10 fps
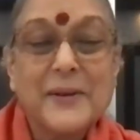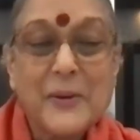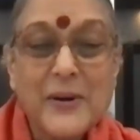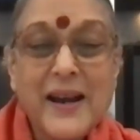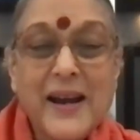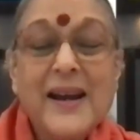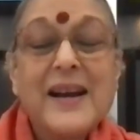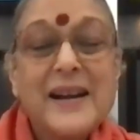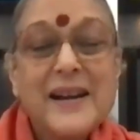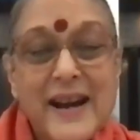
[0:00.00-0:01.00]
Okay,
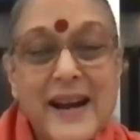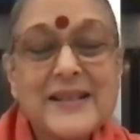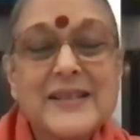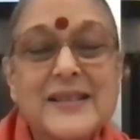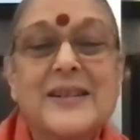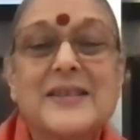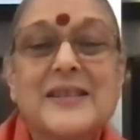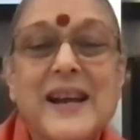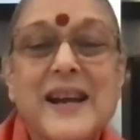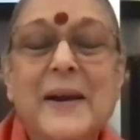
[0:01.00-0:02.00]
next
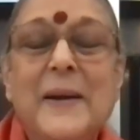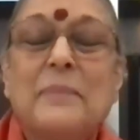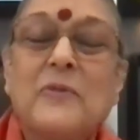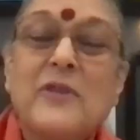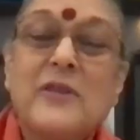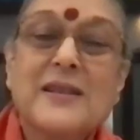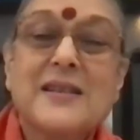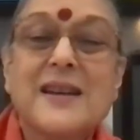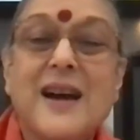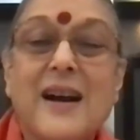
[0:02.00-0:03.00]
Thursday we will
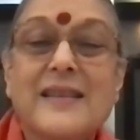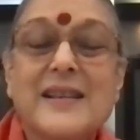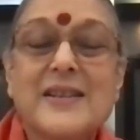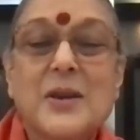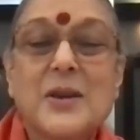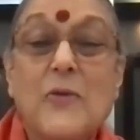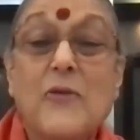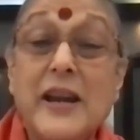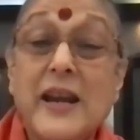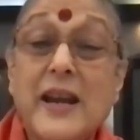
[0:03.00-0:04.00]
start this
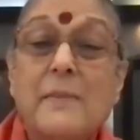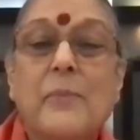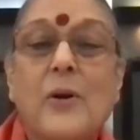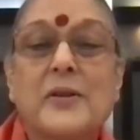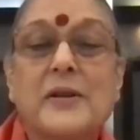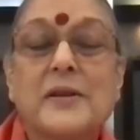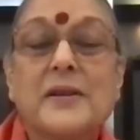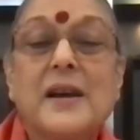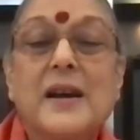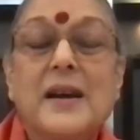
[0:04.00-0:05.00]
very
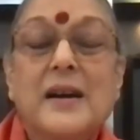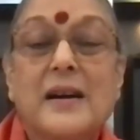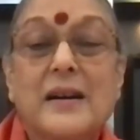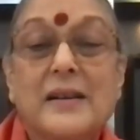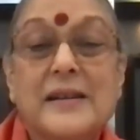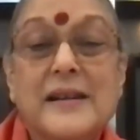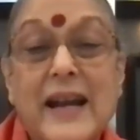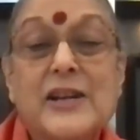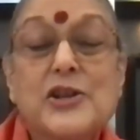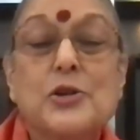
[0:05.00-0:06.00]
important 9
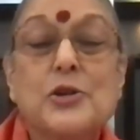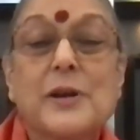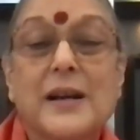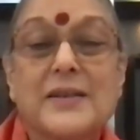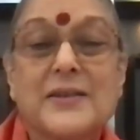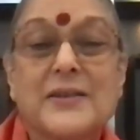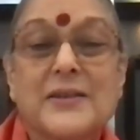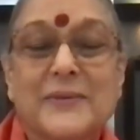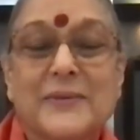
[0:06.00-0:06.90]
shlokas.